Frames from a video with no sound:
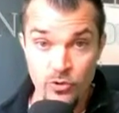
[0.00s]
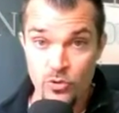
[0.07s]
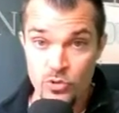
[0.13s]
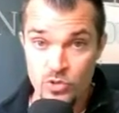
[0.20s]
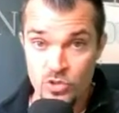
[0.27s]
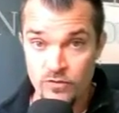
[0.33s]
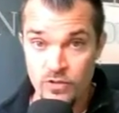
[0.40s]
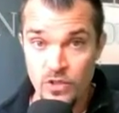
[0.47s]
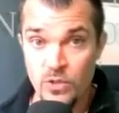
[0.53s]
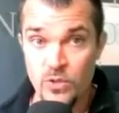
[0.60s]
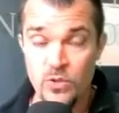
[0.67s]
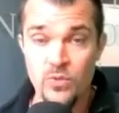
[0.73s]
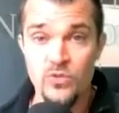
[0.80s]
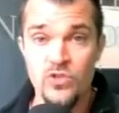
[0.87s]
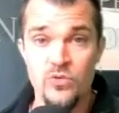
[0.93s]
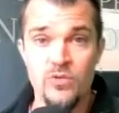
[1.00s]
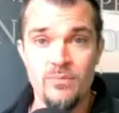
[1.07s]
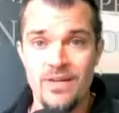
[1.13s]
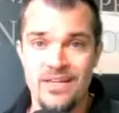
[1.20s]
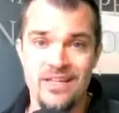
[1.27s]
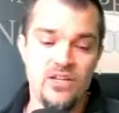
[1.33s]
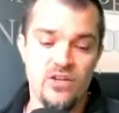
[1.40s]
those of you doing
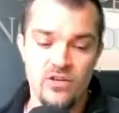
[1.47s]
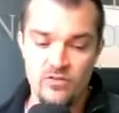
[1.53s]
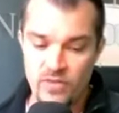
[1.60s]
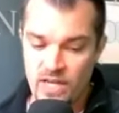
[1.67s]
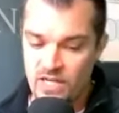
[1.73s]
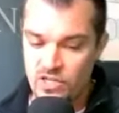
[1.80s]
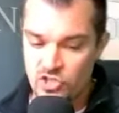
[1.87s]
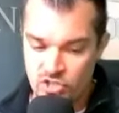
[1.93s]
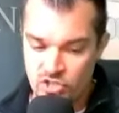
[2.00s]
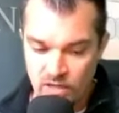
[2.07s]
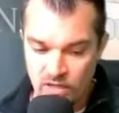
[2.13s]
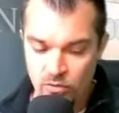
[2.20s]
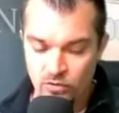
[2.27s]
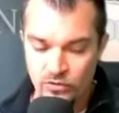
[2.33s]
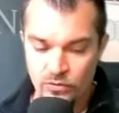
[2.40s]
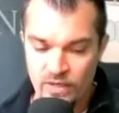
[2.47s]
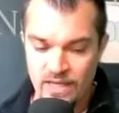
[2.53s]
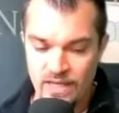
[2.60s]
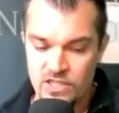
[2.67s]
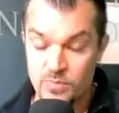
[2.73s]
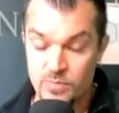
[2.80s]
Medicare Advantage sales, okay?